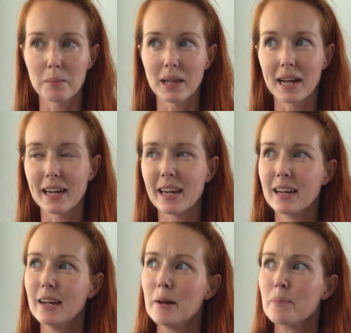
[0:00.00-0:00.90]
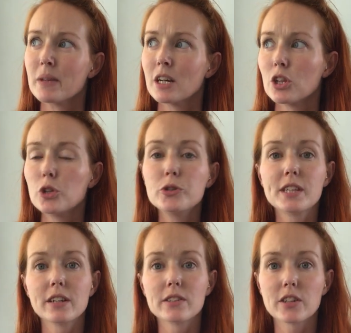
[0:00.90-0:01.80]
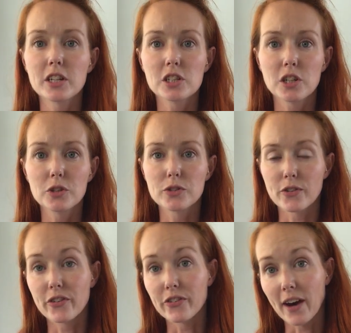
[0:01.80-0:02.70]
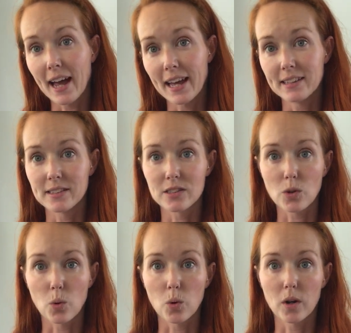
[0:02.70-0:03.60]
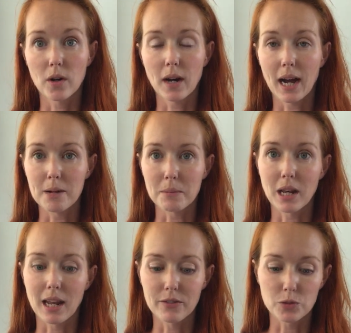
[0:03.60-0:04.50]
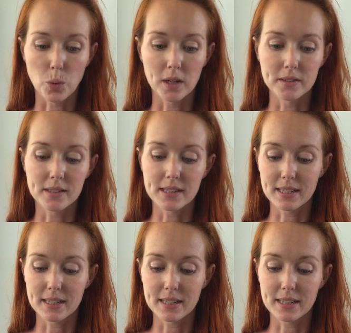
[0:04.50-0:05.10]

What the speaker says: like starting to lose friends or loved ones.